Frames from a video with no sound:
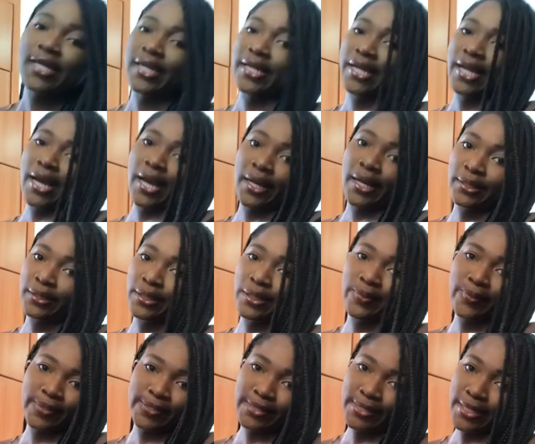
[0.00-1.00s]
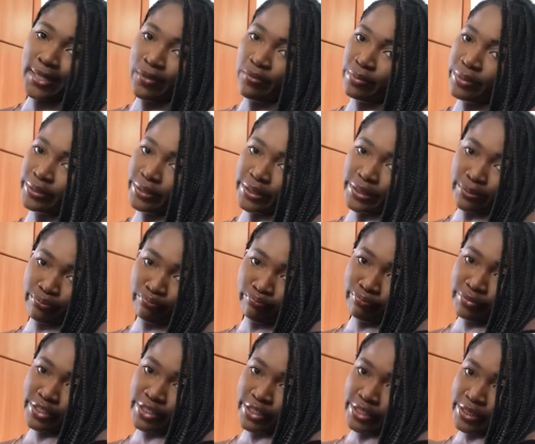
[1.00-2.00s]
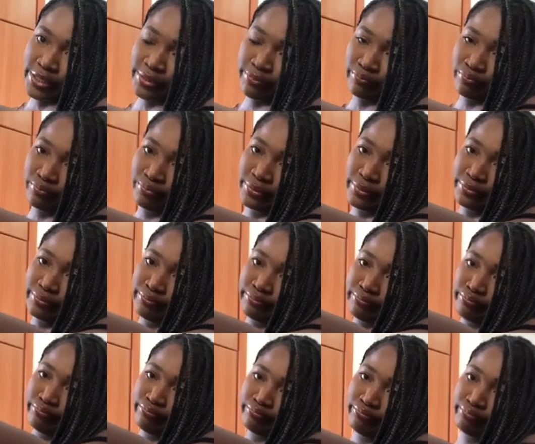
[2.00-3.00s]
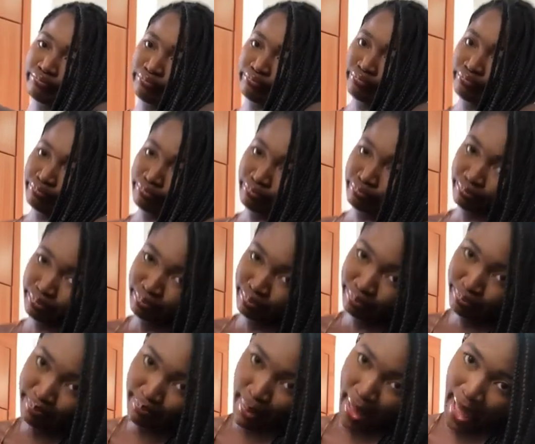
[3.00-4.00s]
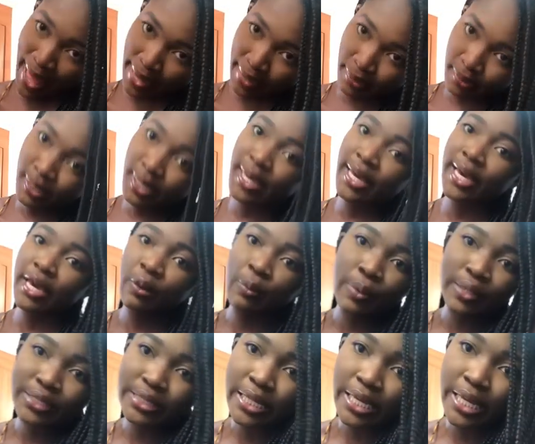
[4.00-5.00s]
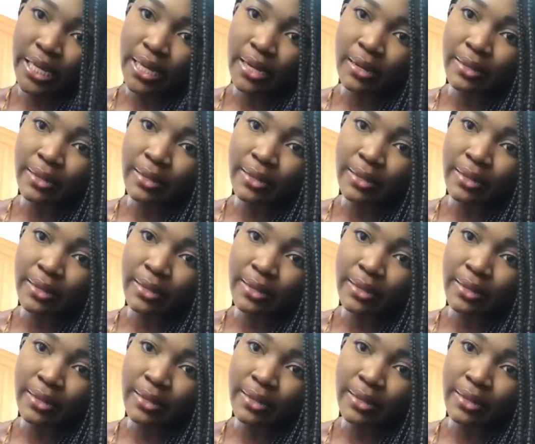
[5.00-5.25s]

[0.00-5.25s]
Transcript: Nah, it wasn't. It wasn't. Mm, sis, mm, mm, mm, mm, man, it wasn't it.